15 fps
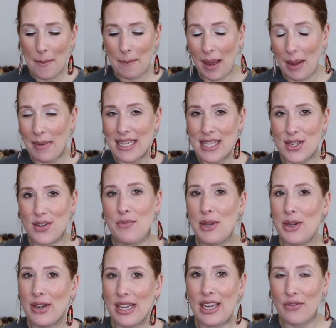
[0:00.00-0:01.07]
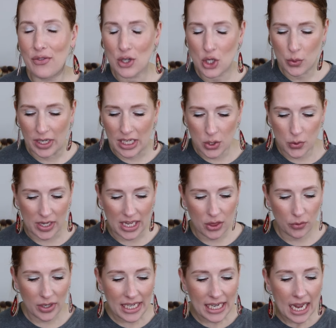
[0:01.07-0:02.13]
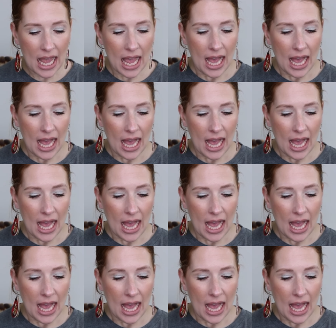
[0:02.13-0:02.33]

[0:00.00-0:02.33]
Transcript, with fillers: my best of beauty for 2023.